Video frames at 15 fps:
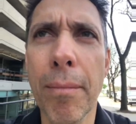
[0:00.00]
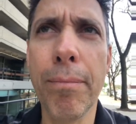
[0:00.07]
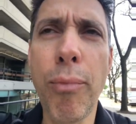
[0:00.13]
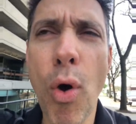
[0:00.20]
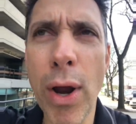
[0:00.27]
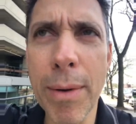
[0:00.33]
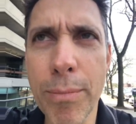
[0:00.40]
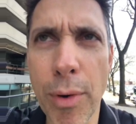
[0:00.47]

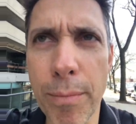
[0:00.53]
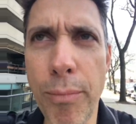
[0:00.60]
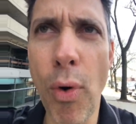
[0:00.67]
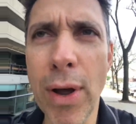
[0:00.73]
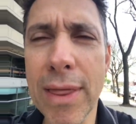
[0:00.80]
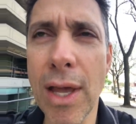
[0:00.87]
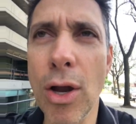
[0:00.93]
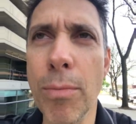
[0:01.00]
point per
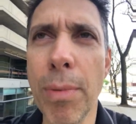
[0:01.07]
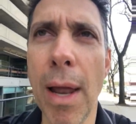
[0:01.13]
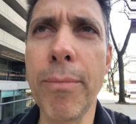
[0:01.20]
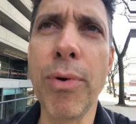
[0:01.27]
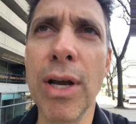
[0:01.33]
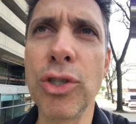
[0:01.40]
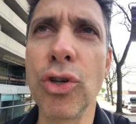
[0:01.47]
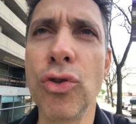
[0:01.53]
point that your blood
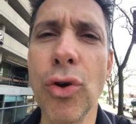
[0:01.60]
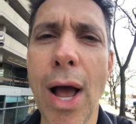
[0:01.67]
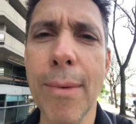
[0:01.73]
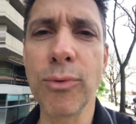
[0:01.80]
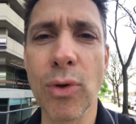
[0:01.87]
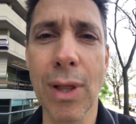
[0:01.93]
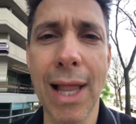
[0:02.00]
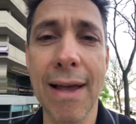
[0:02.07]
pressure
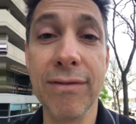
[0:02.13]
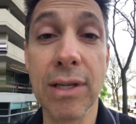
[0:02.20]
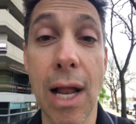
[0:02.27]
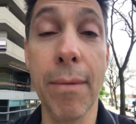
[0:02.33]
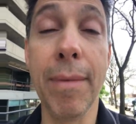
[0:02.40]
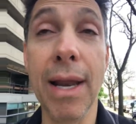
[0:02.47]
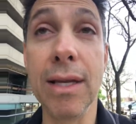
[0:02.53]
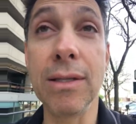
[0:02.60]
drops with
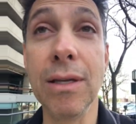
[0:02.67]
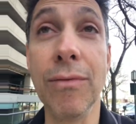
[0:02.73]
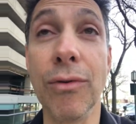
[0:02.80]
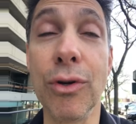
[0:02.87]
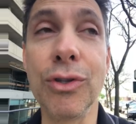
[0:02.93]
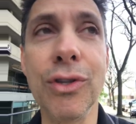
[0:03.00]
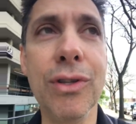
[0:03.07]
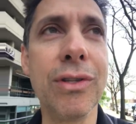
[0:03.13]
lifestyle medicine
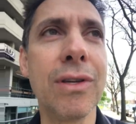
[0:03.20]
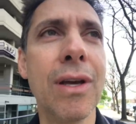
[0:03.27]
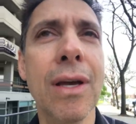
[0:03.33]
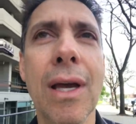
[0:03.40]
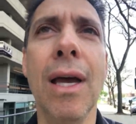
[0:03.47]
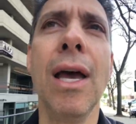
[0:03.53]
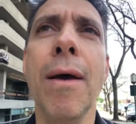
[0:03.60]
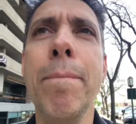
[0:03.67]
versus
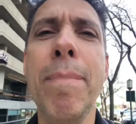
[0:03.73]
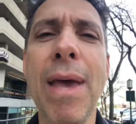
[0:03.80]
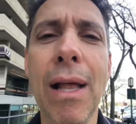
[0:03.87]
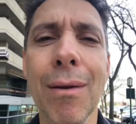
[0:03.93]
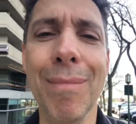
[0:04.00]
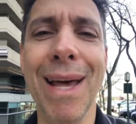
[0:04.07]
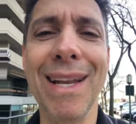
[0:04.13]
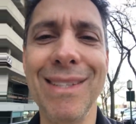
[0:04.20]

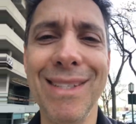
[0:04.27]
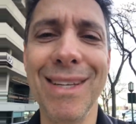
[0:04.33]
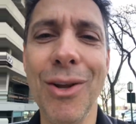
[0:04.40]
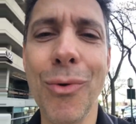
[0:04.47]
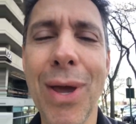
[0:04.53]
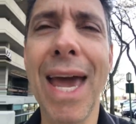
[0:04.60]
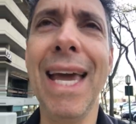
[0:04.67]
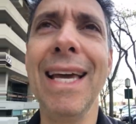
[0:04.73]
pill medicine,
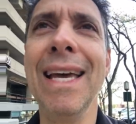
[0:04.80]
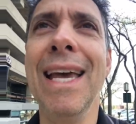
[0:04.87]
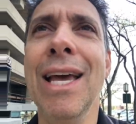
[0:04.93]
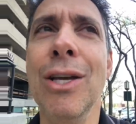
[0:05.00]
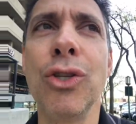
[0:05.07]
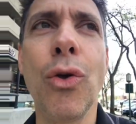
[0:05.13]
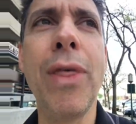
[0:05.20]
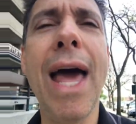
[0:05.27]
okay?
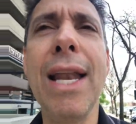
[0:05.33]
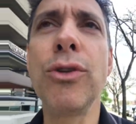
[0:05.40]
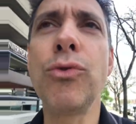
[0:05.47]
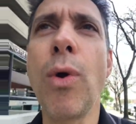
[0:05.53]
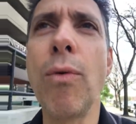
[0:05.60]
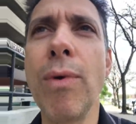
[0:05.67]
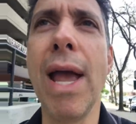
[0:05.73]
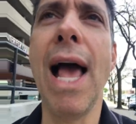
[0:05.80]
So that is
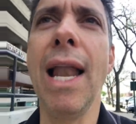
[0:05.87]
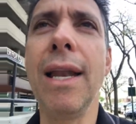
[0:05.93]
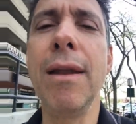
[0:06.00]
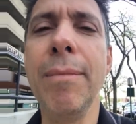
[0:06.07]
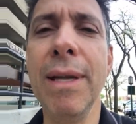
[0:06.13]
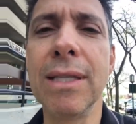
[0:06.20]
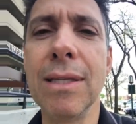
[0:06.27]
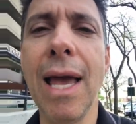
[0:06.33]
where reality
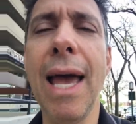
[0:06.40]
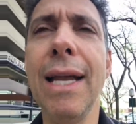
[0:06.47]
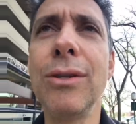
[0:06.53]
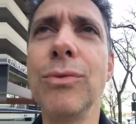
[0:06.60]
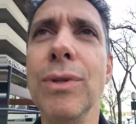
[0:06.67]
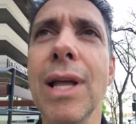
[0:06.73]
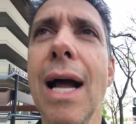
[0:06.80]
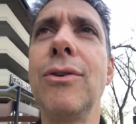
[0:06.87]
meets
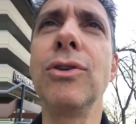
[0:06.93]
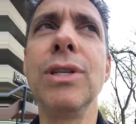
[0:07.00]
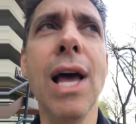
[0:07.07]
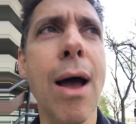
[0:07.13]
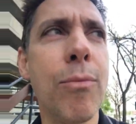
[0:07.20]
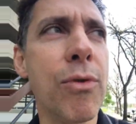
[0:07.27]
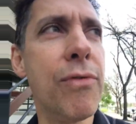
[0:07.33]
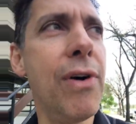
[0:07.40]
science with Dr.
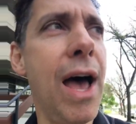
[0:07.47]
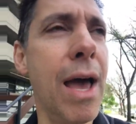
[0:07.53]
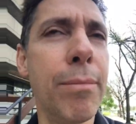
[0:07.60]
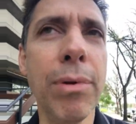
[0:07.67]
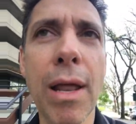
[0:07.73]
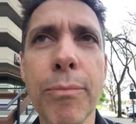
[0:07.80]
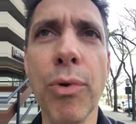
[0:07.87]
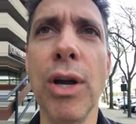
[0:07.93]
Tom Rifai on
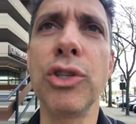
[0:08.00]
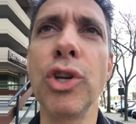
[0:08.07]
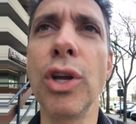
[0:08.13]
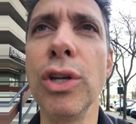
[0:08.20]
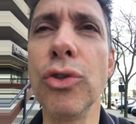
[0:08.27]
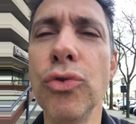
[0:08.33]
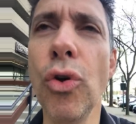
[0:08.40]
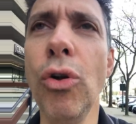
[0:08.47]
blood pressure
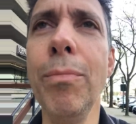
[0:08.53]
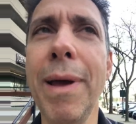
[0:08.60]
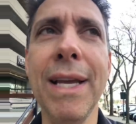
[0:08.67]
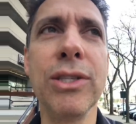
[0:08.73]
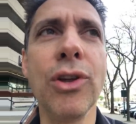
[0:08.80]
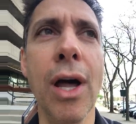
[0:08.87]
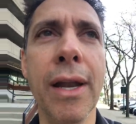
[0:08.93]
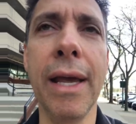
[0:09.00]
control,
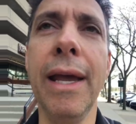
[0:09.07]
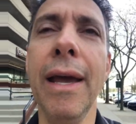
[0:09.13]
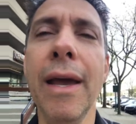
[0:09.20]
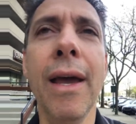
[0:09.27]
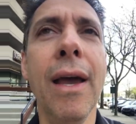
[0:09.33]
based on a